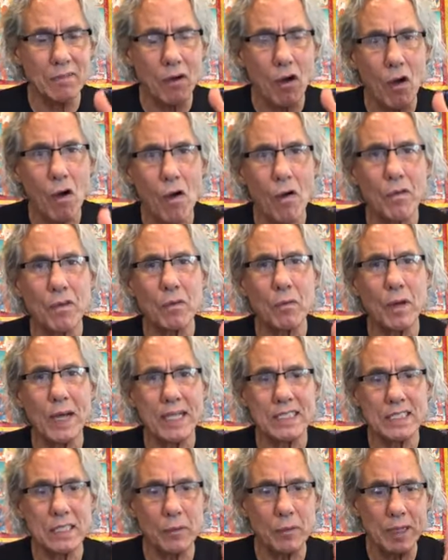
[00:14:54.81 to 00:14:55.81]
all the
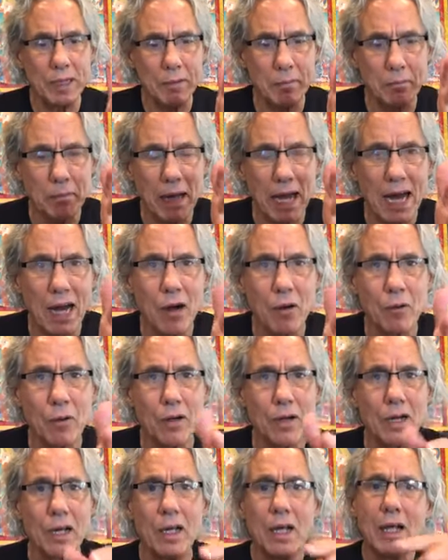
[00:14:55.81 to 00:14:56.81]
ways that we
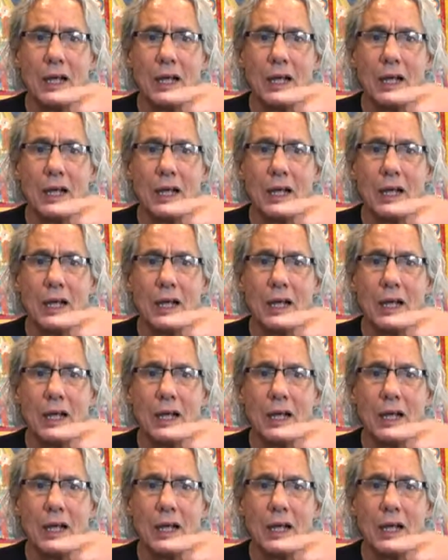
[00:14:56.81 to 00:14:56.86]
empower